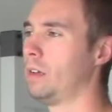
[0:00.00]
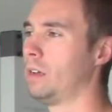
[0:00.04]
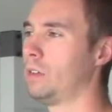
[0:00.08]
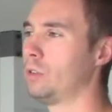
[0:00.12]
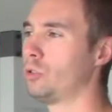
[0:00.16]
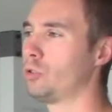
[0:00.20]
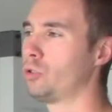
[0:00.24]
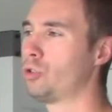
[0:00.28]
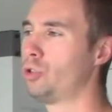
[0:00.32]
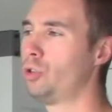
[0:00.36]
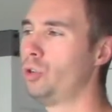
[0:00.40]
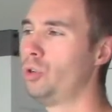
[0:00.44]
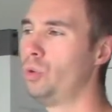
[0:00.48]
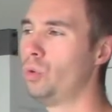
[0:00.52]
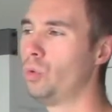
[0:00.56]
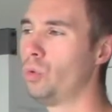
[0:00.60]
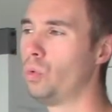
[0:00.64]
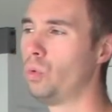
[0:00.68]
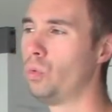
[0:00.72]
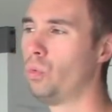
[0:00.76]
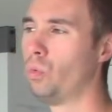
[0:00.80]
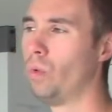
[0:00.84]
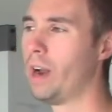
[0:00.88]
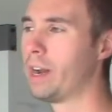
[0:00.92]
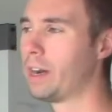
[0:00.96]
to
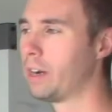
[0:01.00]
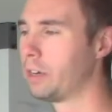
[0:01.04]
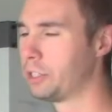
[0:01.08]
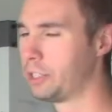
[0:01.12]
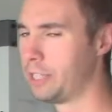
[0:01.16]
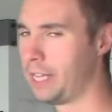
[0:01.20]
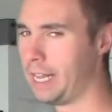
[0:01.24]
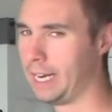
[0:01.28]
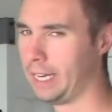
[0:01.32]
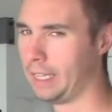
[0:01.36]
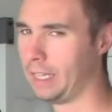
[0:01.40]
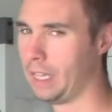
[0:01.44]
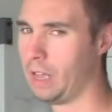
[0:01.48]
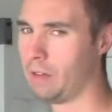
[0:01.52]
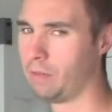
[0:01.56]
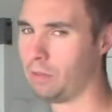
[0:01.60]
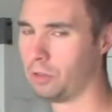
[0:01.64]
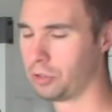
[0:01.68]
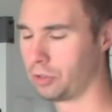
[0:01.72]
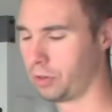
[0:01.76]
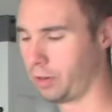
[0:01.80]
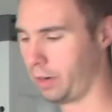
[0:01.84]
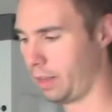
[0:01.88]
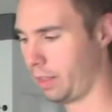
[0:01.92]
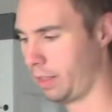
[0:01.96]
record setting levels
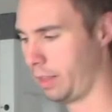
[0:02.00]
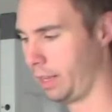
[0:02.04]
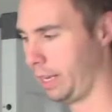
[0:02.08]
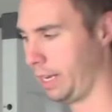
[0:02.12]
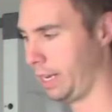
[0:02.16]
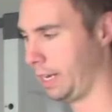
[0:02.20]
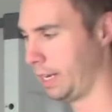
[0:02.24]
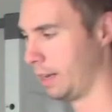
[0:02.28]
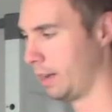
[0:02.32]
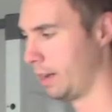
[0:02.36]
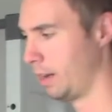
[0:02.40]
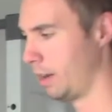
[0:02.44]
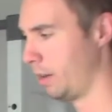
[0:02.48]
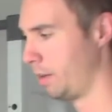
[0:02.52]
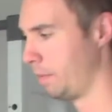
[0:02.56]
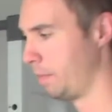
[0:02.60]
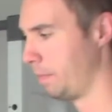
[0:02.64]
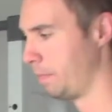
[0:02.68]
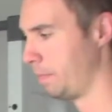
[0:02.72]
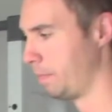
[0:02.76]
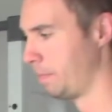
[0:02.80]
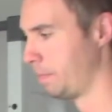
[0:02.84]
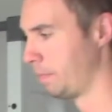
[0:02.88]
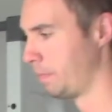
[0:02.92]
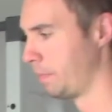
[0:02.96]
or anything.
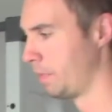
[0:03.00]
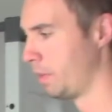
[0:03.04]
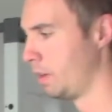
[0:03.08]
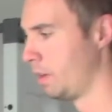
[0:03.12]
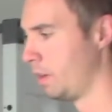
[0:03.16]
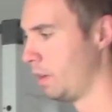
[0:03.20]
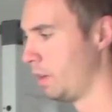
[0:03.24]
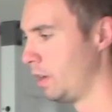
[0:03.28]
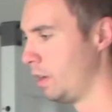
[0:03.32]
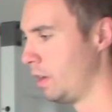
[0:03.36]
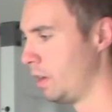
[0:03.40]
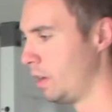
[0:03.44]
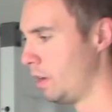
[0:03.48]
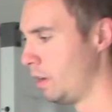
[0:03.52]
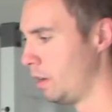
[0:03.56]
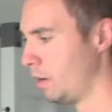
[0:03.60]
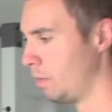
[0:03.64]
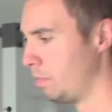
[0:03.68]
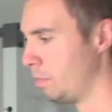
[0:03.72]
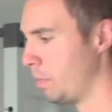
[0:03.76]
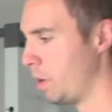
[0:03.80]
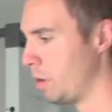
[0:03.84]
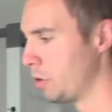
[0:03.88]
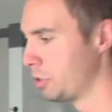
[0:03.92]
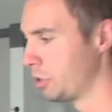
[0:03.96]

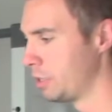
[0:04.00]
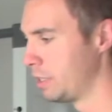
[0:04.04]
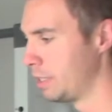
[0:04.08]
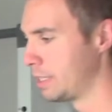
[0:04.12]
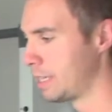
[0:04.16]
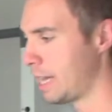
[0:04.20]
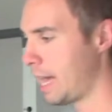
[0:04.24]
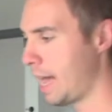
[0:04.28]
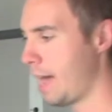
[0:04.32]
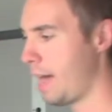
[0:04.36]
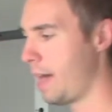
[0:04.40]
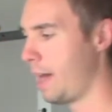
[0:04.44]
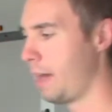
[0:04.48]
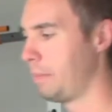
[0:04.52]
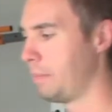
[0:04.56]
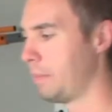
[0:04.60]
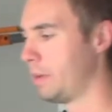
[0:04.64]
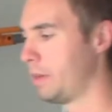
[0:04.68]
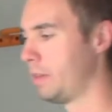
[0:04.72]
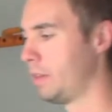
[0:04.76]
Most of the time,